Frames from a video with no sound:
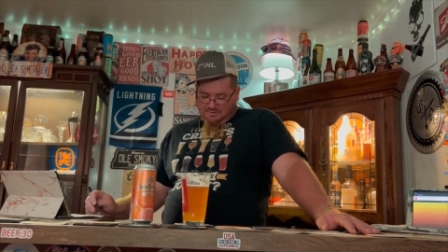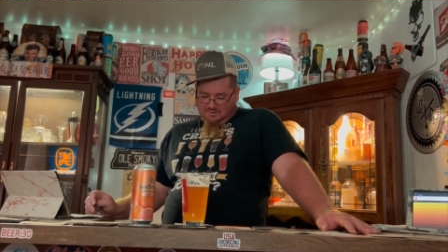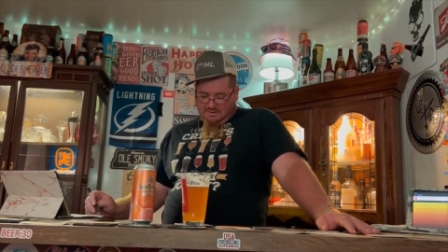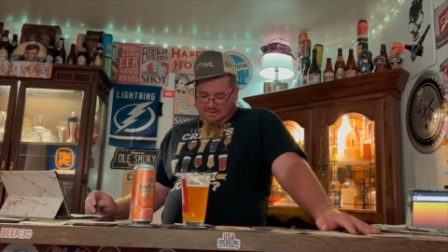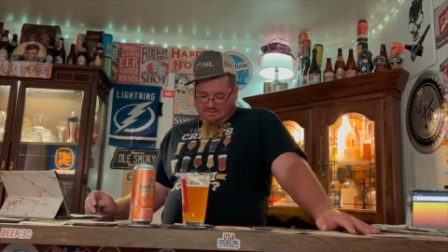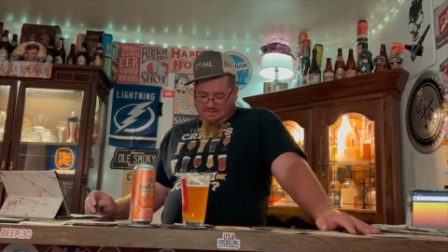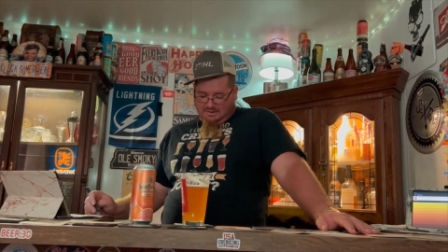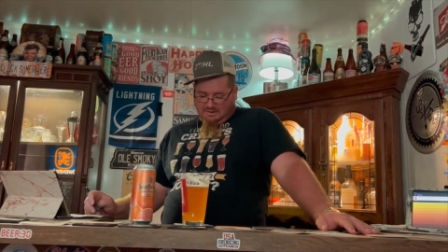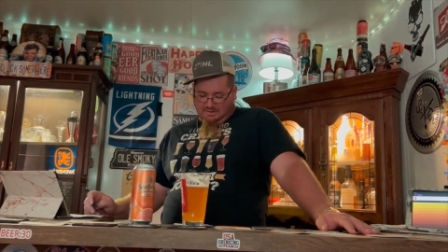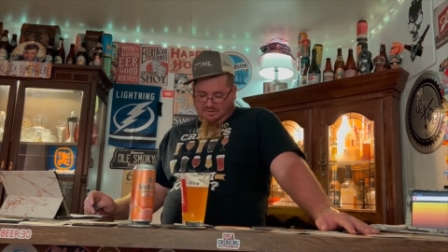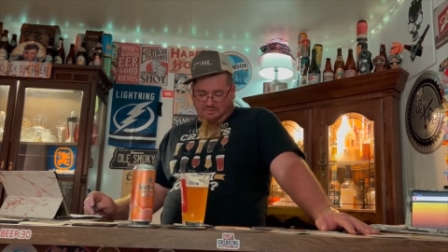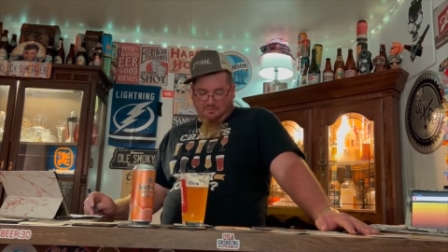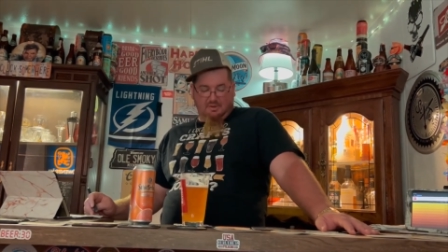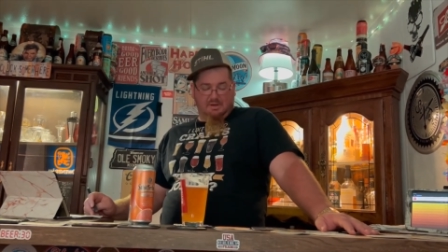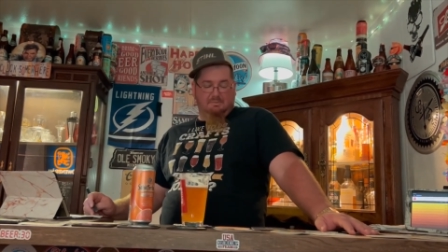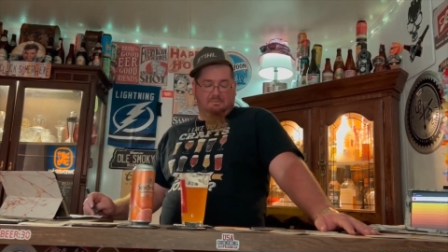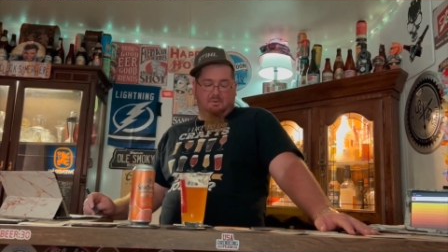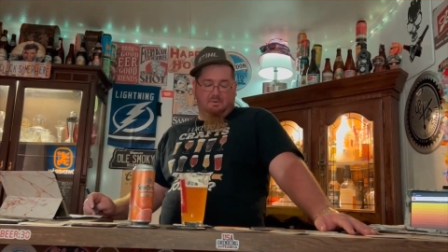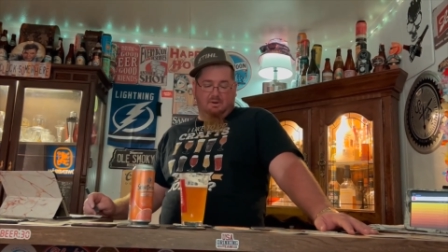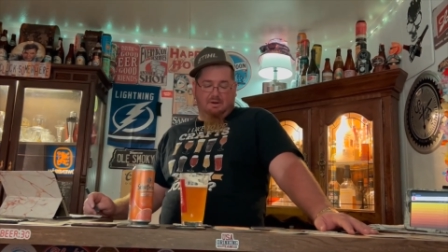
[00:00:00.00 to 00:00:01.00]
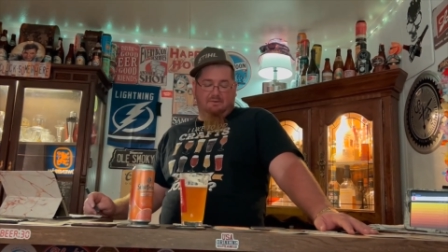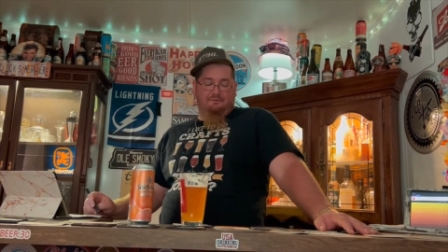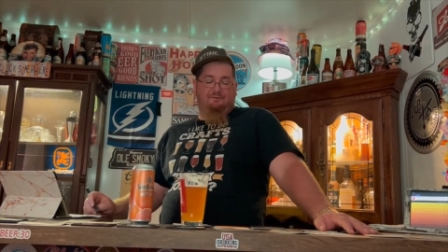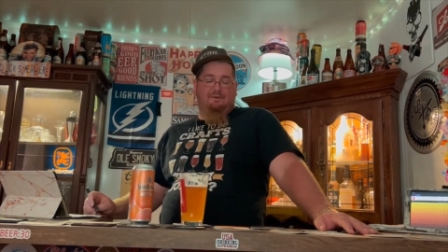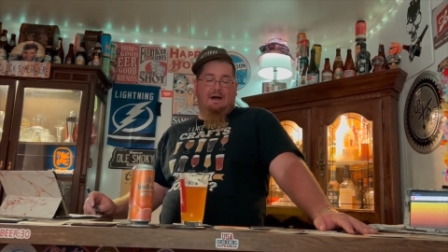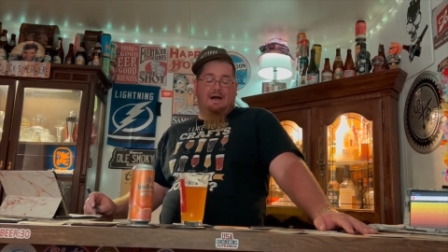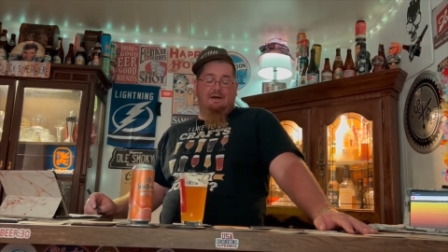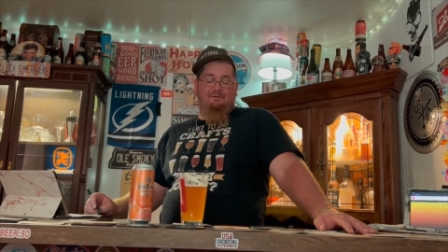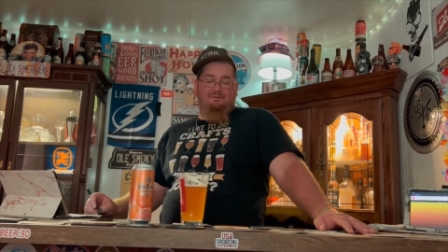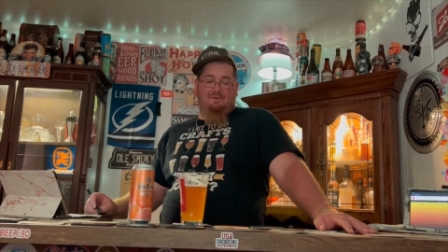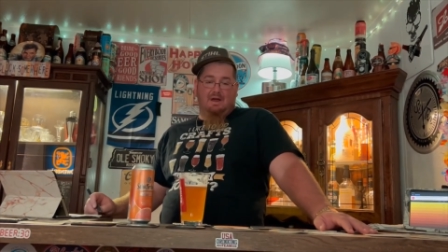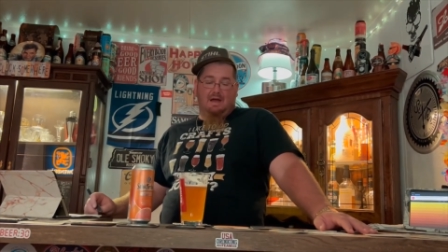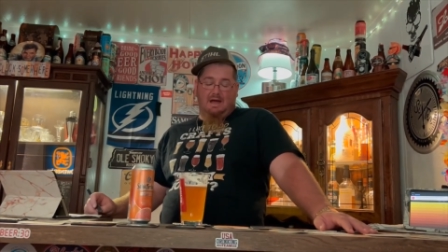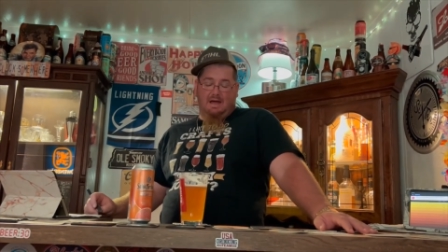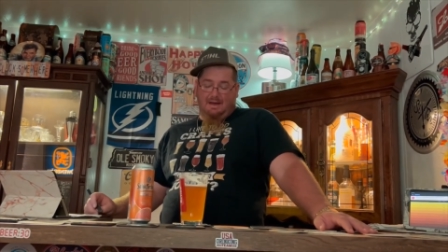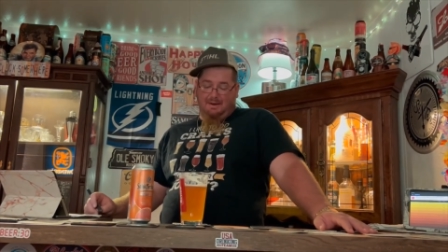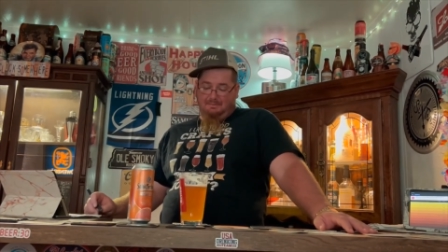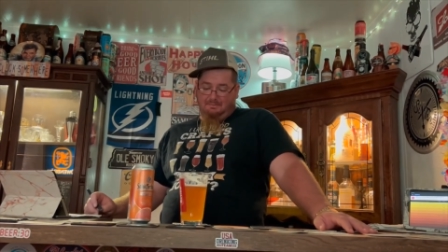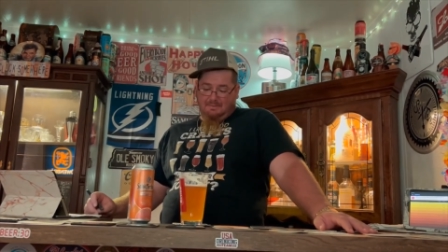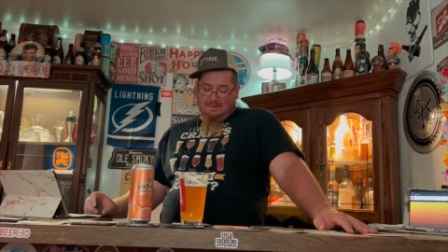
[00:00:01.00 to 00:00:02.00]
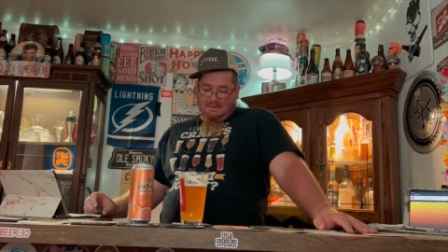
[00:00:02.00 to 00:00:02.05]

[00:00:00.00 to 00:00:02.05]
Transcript: It gets a 3.59.